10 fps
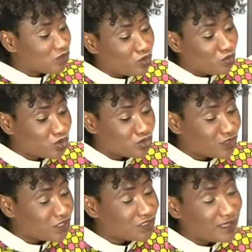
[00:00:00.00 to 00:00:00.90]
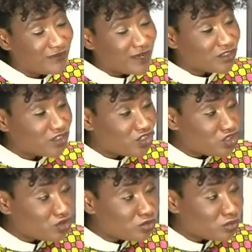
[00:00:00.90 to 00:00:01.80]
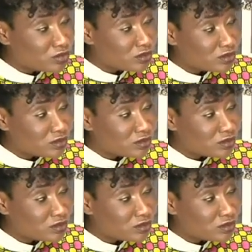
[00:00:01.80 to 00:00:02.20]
Mr. Wilson, it's affected you